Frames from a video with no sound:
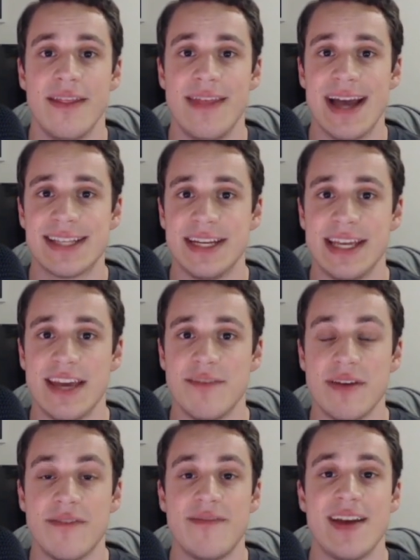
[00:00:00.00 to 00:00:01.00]
That's going to give
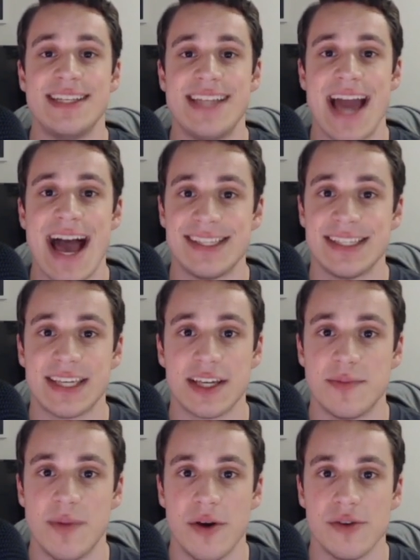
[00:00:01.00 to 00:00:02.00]
me fantastic
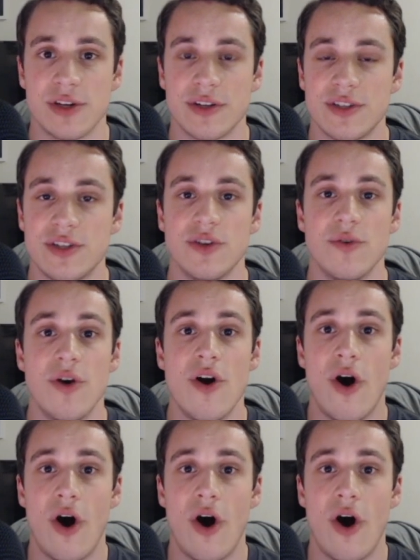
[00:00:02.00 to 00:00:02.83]
exposure to